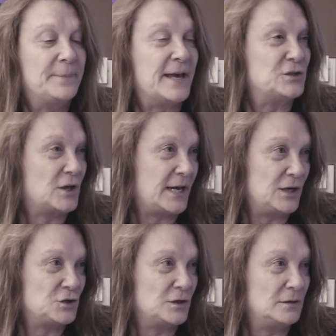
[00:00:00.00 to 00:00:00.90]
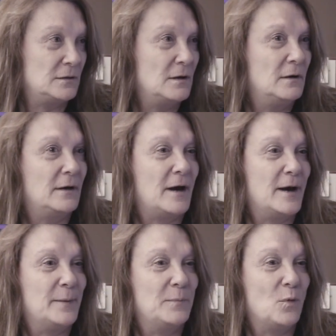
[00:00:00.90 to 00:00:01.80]
Education
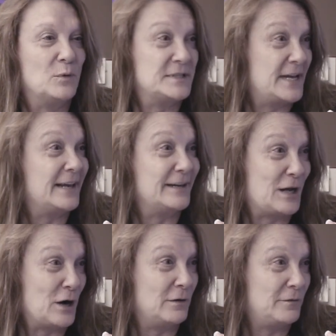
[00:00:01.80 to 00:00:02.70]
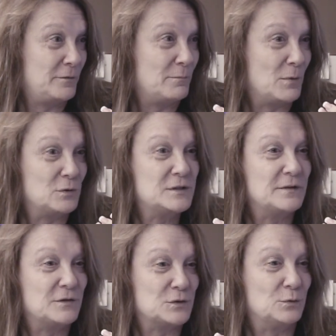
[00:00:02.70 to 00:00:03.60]
was taken care of. Most
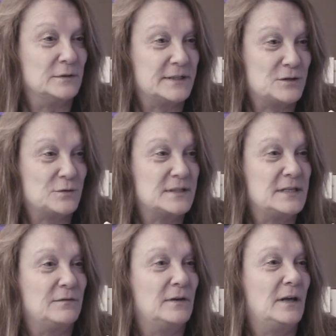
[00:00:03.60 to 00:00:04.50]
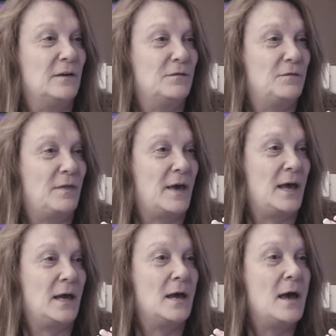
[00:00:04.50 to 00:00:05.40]
of the school districts, even if
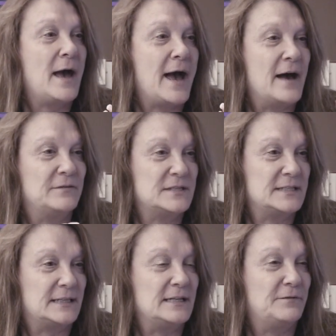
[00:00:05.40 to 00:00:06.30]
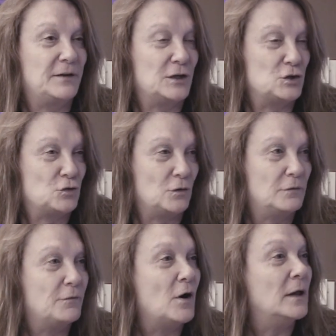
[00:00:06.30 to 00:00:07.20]
they have a significant
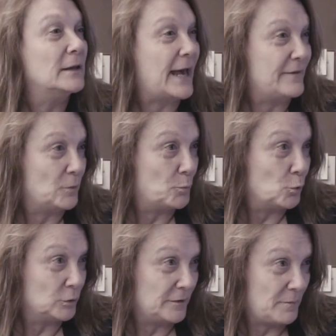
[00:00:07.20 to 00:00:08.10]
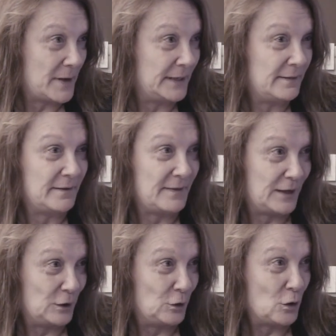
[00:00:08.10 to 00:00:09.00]
shortfall, have a pool of money that they
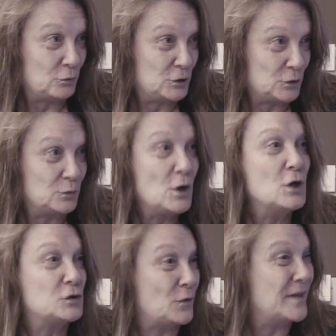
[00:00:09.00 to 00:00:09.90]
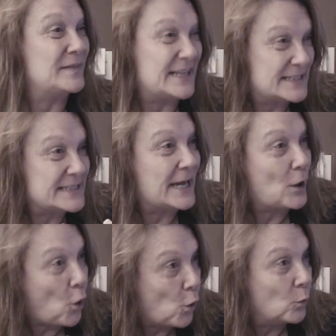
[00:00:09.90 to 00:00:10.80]
can go to so that they stay
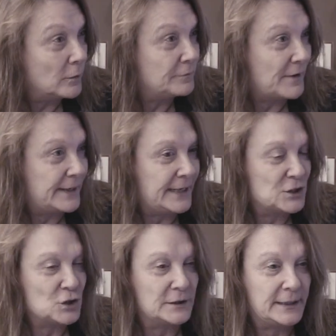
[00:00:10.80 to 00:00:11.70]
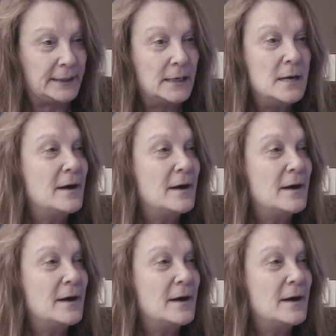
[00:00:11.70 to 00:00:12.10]
whole financially.